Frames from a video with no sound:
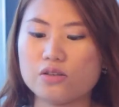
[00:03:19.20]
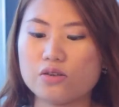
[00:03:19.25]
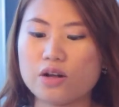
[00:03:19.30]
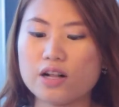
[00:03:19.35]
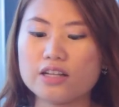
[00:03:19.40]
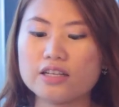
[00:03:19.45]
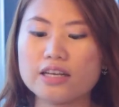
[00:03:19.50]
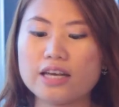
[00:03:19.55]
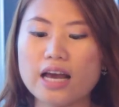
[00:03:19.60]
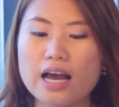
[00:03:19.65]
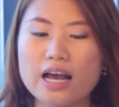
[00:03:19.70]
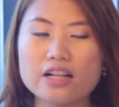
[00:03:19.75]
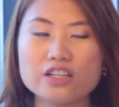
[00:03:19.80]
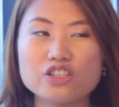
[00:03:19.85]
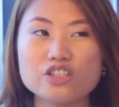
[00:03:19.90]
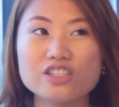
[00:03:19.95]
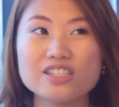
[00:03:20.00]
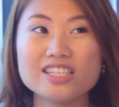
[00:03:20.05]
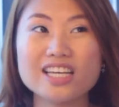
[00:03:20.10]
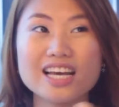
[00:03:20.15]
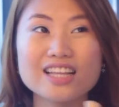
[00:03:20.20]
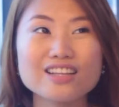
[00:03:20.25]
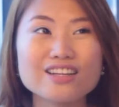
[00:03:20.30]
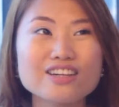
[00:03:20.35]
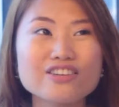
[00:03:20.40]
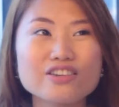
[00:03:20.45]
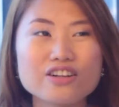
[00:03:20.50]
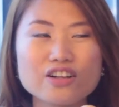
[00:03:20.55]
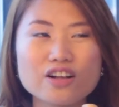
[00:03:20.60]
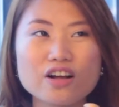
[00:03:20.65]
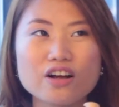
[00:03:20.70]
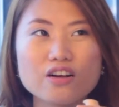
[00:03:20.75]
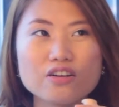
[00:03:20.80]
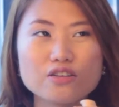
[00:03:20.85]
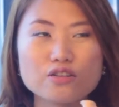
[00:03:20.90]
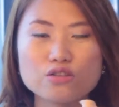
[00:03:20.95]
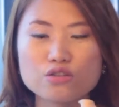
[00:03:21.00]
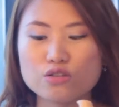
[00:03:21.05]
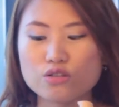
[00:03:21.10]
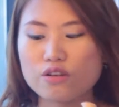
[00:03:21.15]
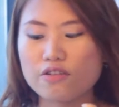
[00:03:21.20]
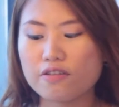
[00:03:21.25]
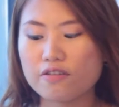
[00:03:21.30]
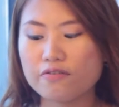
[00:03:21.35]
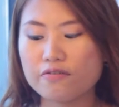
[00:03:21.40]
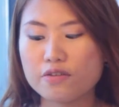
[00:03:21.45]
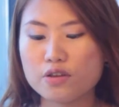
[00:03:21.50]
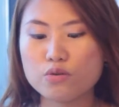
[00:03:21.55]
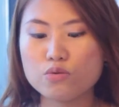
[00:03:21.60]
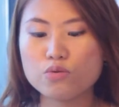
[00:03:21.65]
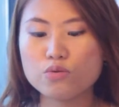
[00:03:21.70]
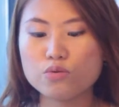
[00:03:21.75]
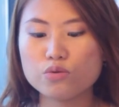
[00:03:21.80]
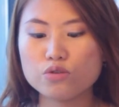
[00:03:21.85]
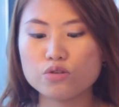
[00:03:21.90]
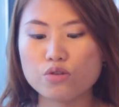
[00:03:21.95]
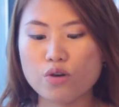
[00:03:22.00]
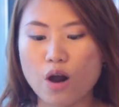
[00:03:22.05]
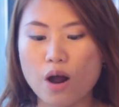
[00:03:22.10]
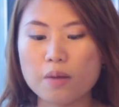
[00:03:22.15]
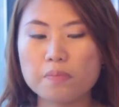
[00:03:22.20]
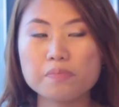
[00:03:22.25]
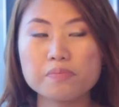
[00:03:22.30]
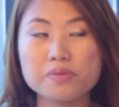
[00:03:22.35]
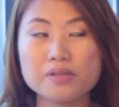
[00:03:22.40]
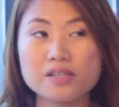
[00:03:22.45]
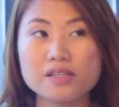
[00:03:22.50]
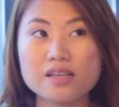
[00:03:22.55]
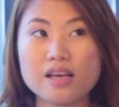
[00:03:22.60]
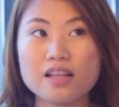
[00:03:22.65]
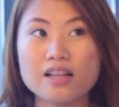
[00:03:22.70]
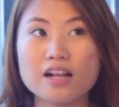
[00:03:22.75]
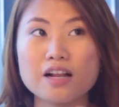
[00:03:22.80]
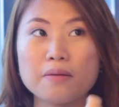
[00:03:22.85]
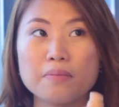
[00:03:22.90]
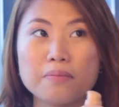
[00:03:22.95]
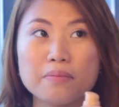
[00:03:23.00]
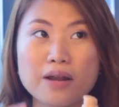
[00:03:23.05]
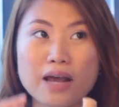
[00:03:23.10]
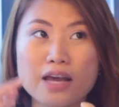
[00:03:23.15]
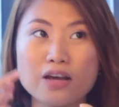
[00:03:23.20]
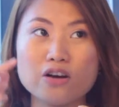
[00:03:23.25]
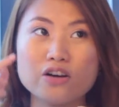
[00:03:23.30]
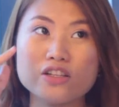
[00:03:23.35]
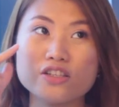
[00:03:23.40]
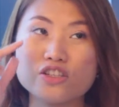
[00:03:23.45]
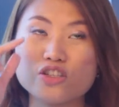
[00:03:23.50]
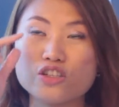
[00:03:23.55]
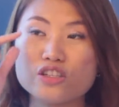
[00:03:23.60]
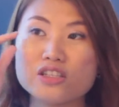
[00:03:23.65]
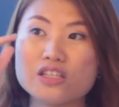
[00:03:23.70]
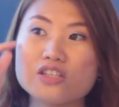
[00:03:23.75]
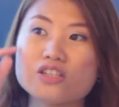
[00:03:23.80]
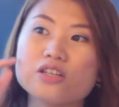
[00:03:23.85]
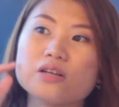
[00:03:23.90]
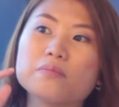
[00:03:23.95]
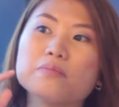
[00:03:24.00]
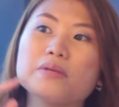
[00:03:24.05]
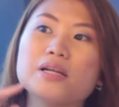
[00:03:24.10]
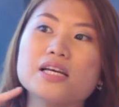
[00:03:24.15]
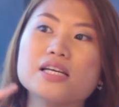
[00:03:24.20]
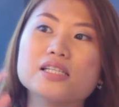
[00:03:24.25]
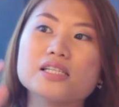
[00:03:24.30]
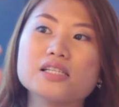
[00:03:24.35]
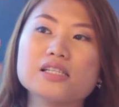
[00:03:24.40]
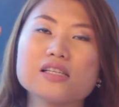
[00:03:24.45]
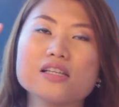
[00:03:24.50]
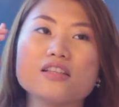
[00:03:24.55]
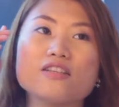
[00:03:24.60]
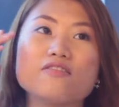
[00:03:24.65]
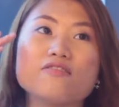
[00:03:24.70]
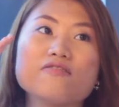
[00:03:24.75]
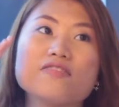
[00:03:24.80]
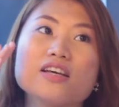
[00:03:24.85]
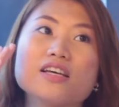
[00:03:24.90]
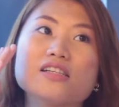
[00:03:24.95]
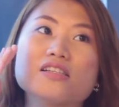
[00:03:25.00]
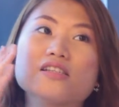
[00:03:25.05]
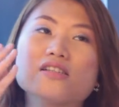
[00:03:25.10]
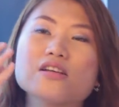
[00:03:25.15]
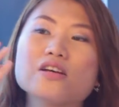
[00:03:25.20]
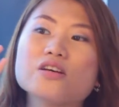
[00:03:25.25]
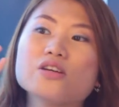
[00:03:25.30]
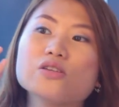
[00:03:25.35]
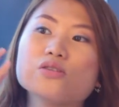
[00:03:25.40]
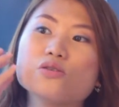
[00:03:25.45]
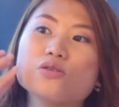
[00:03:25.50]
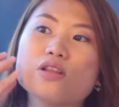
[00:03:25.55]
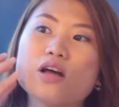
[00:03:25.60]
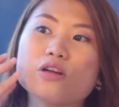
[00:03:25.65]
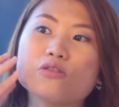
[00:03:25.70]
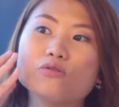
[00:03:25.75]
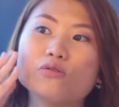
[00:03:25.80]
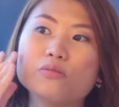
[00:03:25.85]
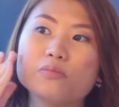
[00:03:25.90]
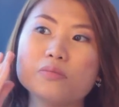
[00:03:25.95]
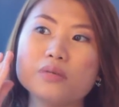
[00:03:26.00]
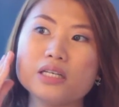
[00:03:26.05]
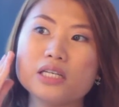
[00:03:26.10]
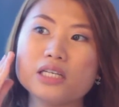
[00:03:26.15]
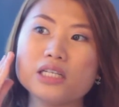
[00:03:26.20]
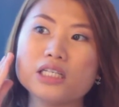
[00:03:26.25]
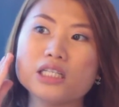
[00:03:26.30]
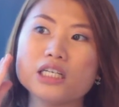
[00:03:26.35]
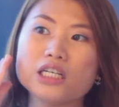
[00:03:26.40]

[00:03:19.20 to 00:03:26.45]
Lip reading: So I'll just get a few drops and I'll apply on strategic places in the face. So that would be